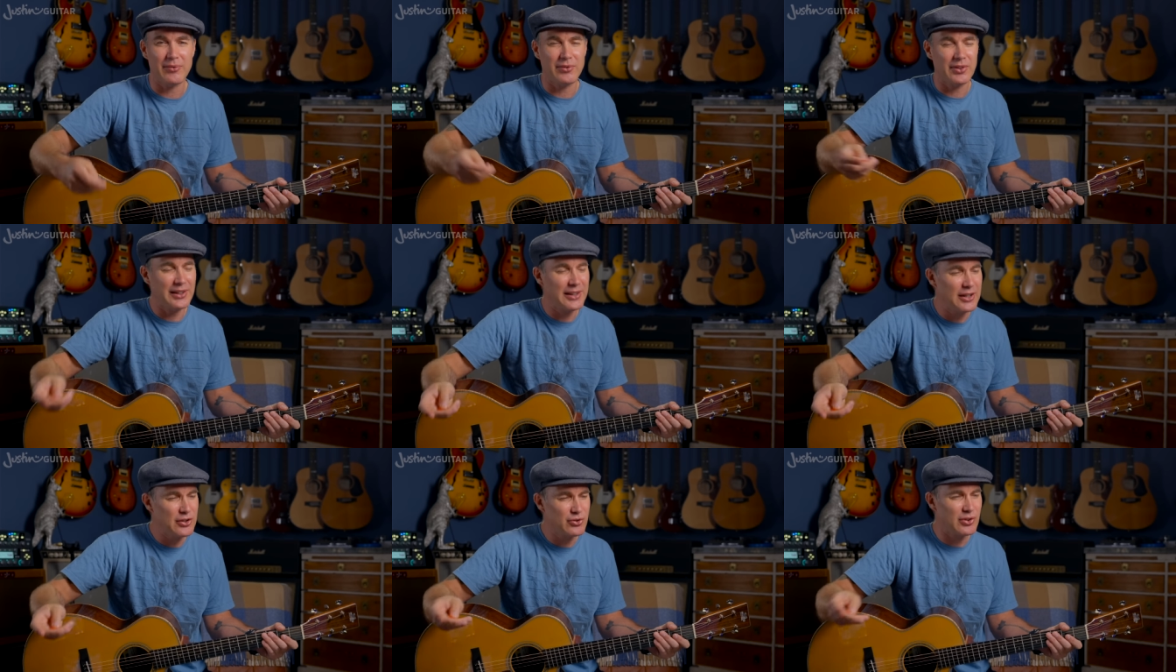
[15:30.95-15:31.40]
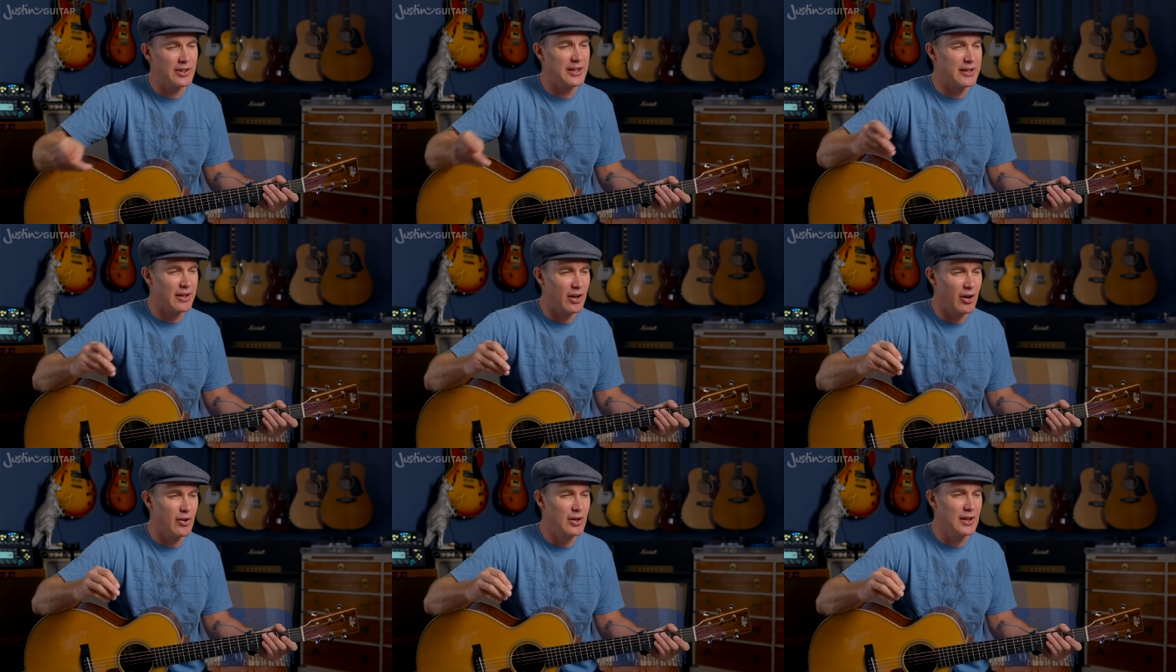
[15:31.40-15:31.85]
So literally
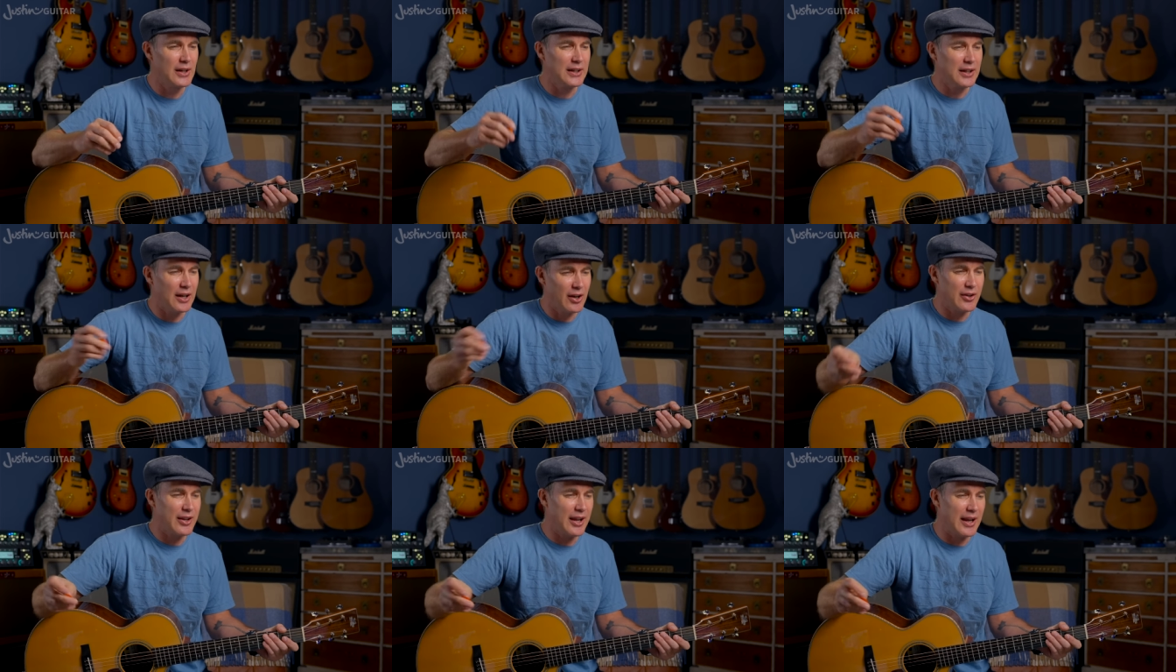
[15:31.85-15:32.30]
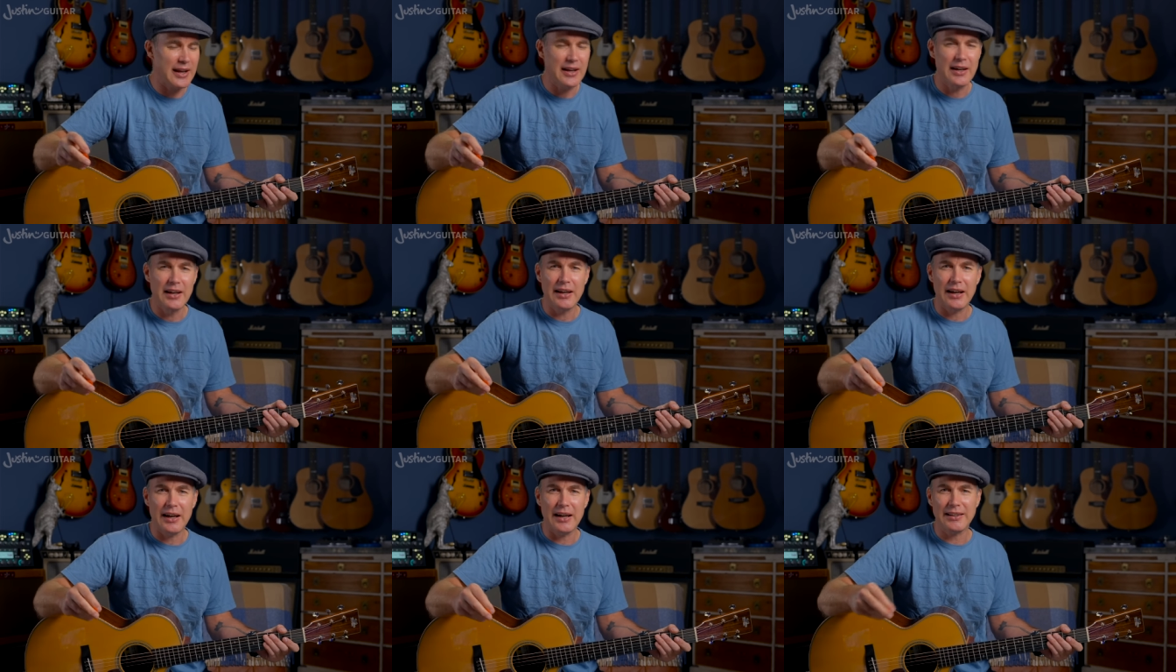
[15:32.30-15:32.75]
go, okay,
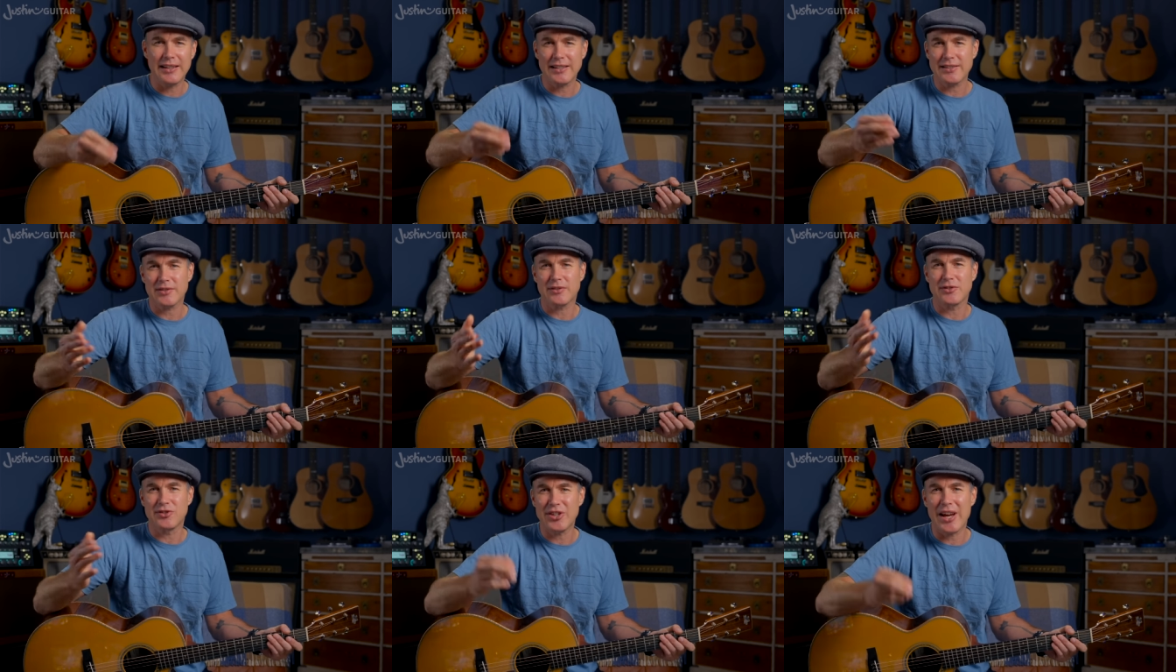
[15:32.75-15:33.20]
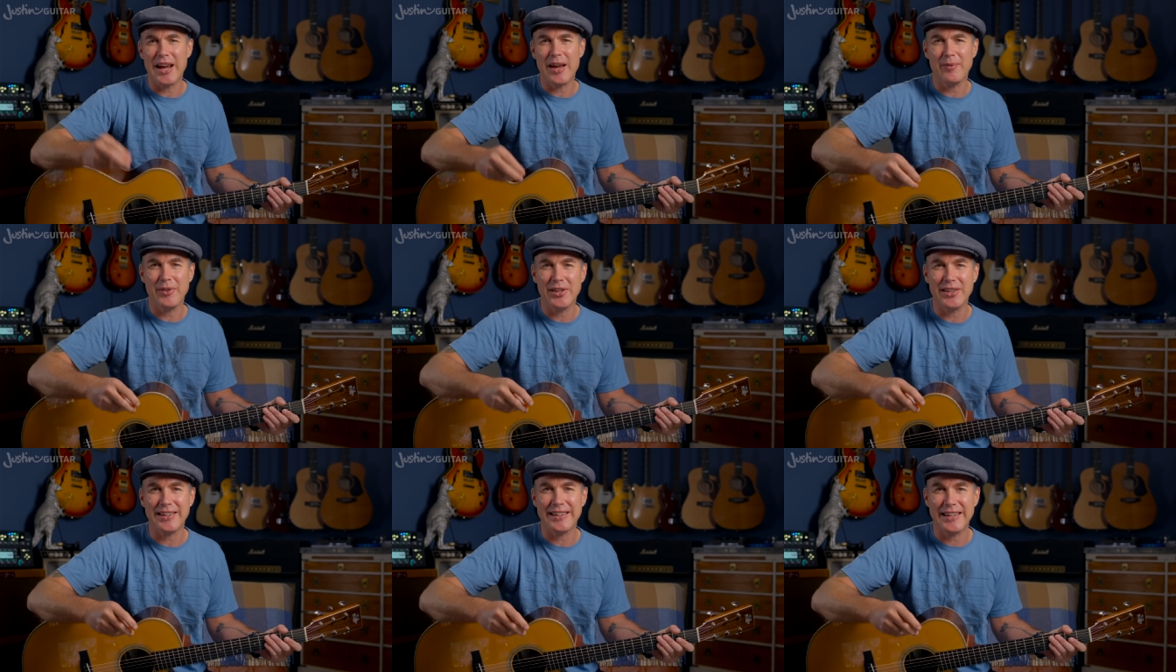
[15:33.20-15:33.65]
let's jam
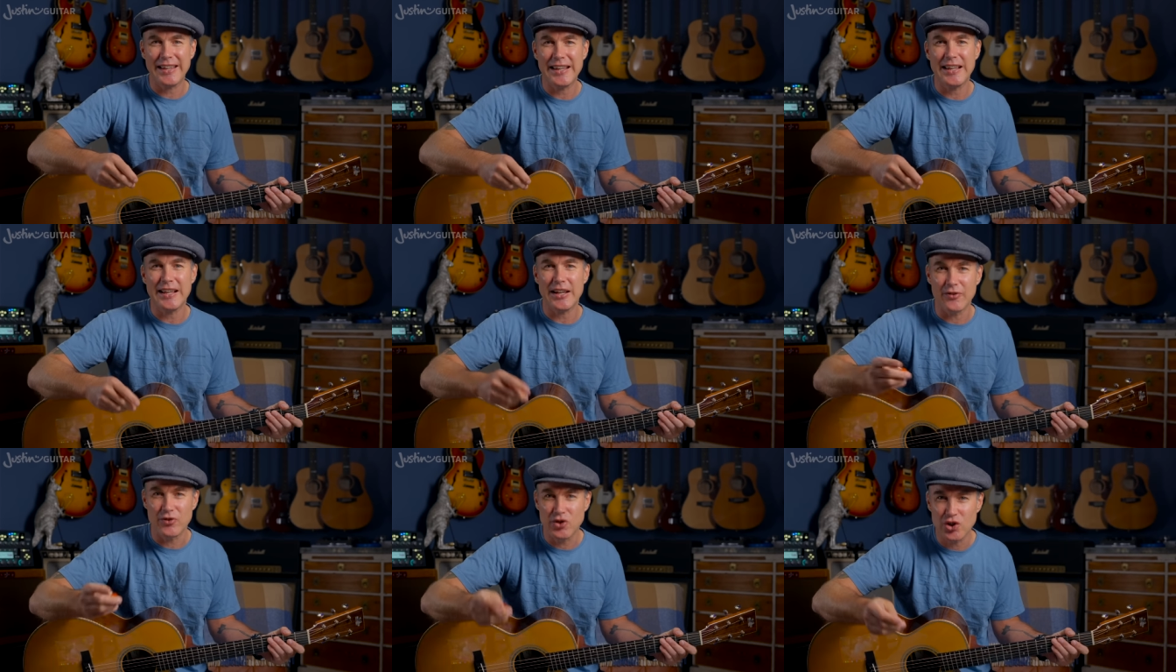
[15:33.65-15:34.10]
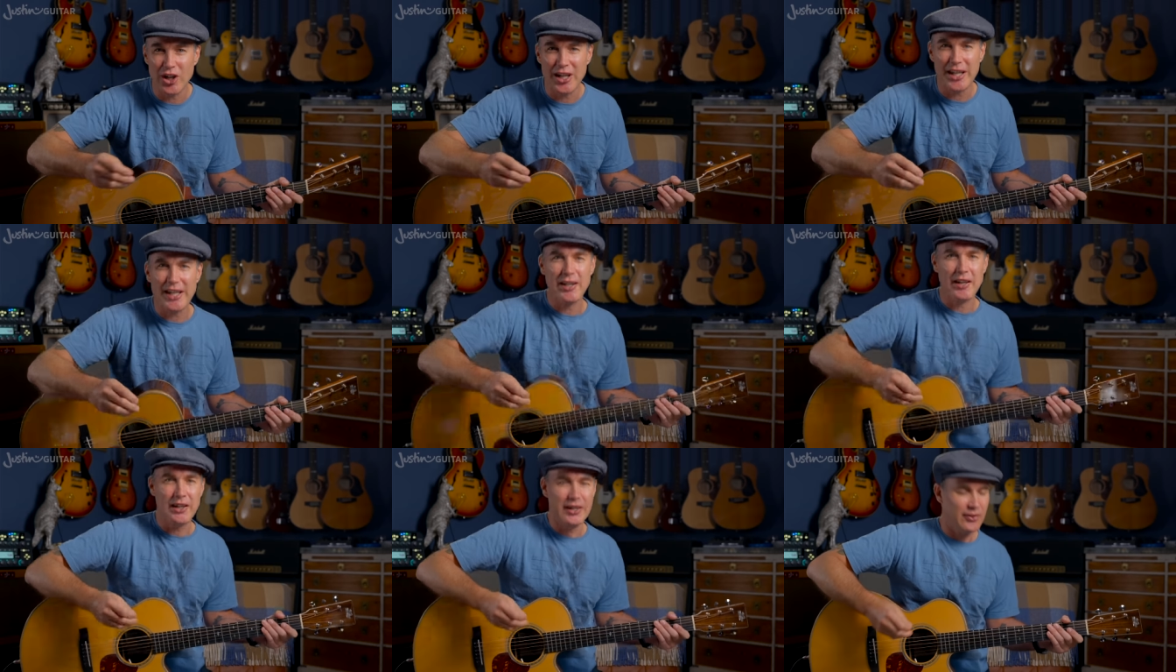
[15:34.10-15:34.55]
in the key of G.